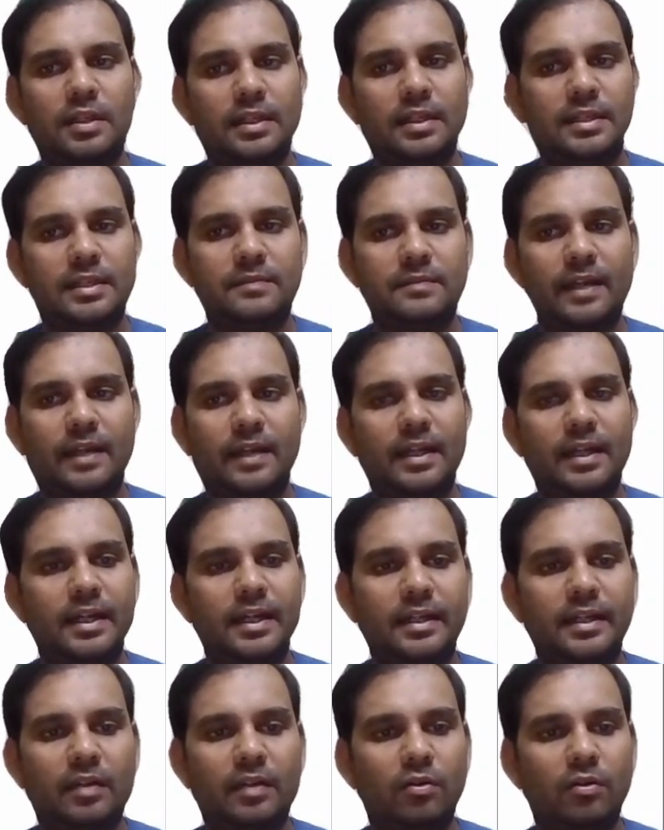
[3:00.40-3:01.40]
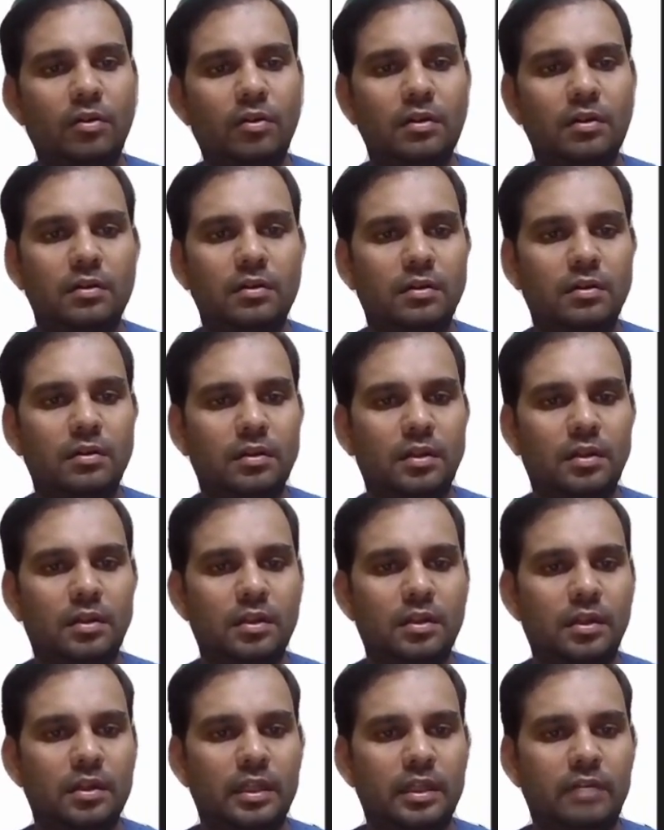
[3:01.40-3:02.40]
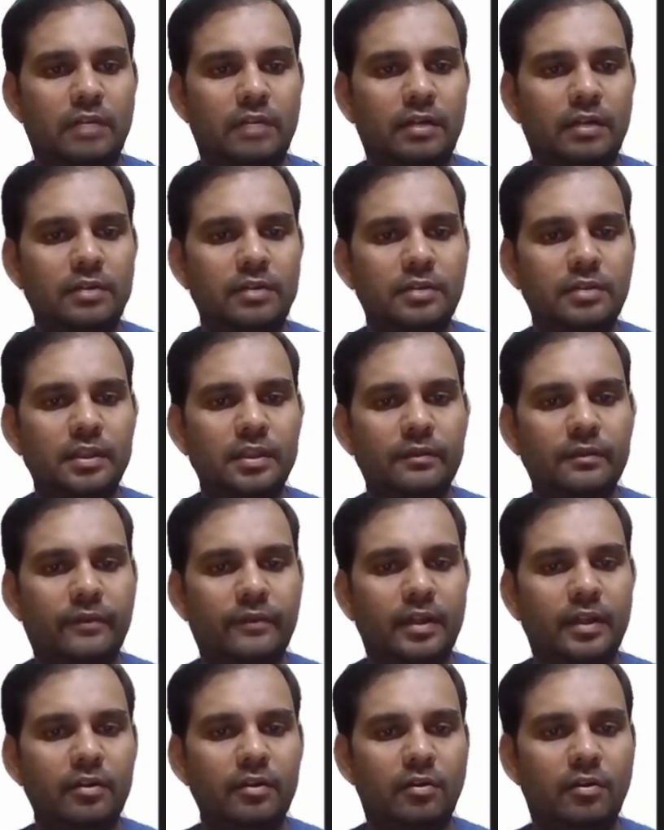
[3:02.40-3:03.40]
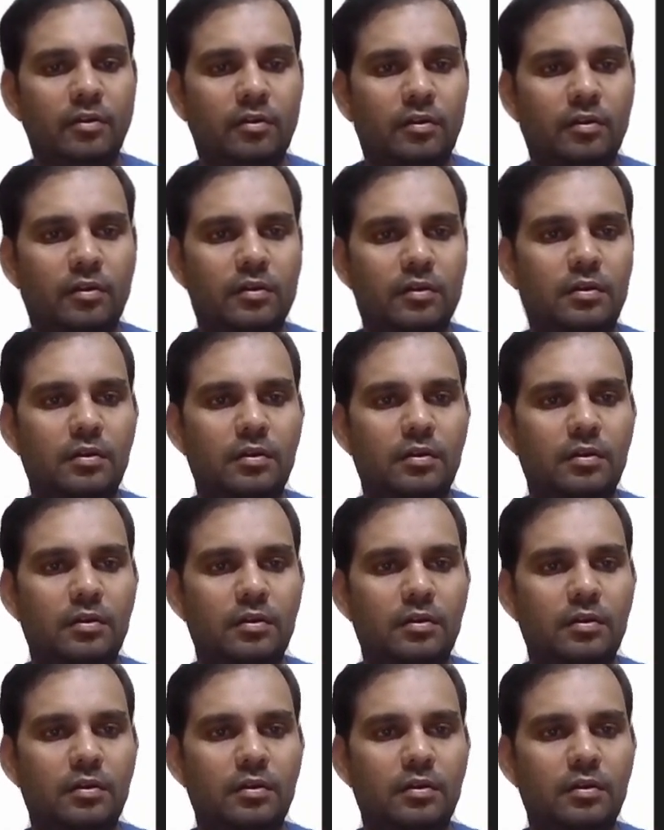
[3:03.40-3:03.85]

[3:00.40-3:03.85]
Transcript: is valid at a load equal to the failure load.